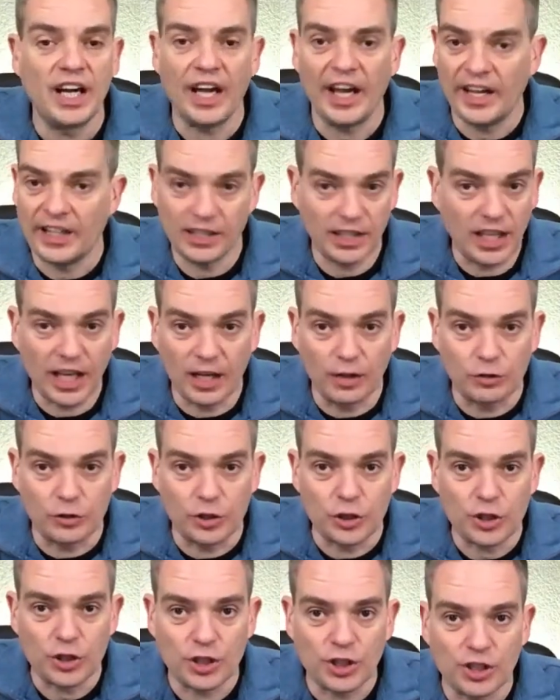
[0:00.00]
and
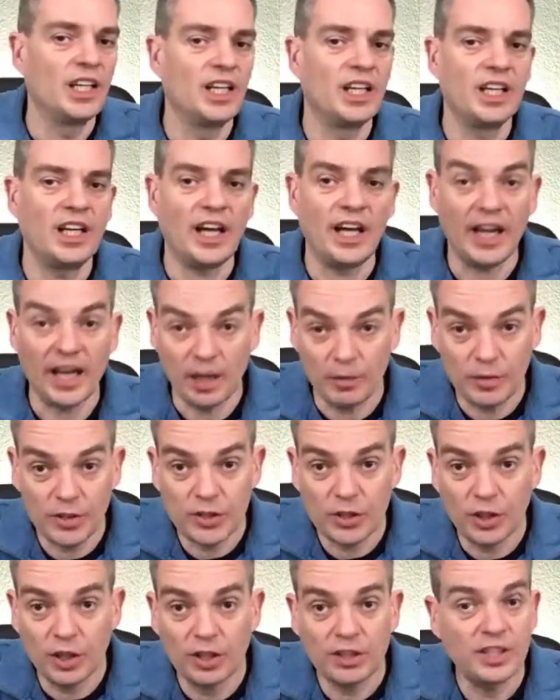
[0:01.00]
launch.
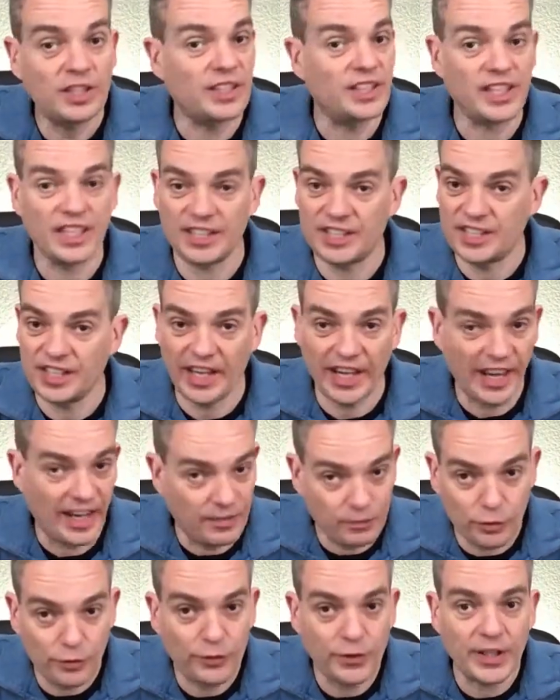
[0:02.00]
Amazon does
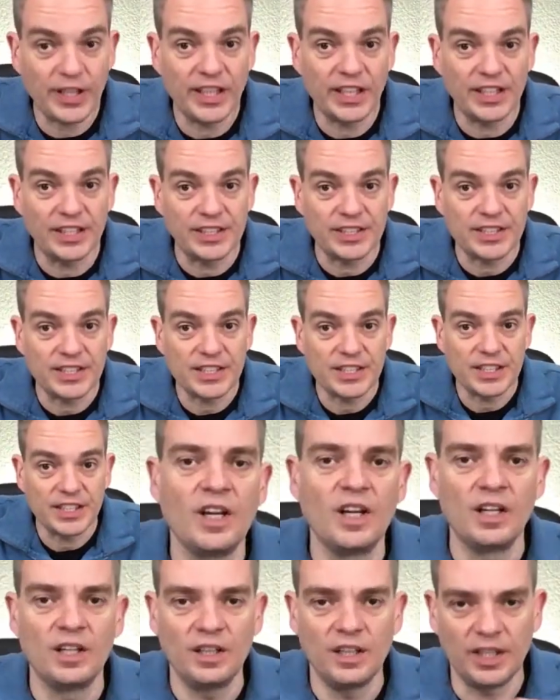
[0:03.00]
everything else.
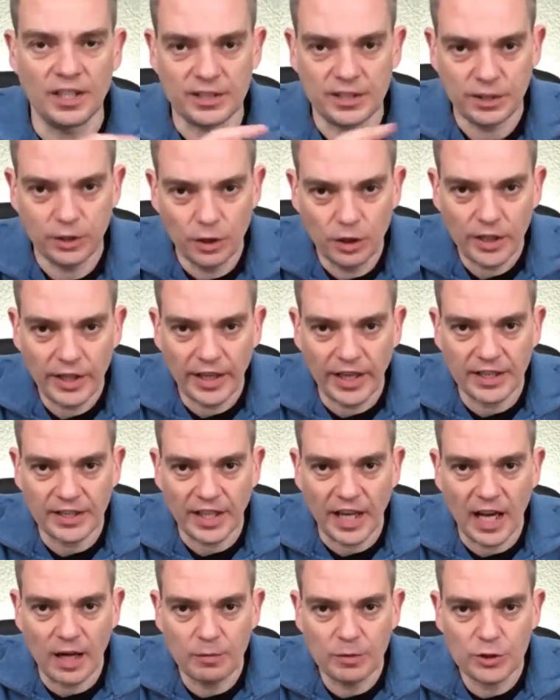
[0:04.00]
Let's look at
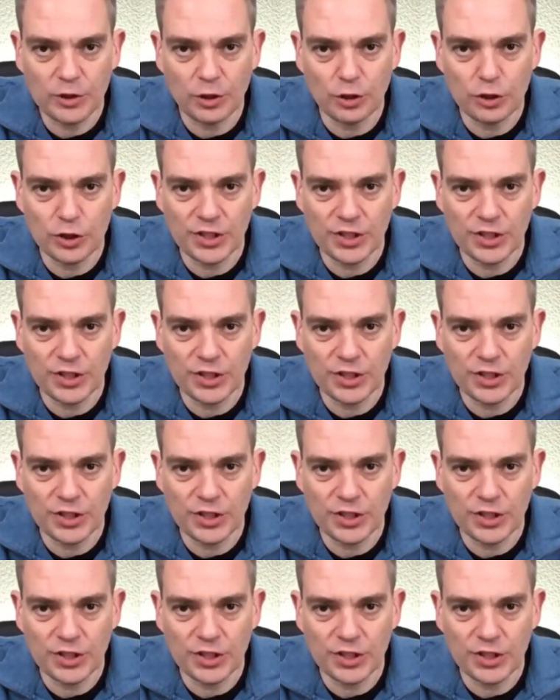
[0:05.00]
Amazon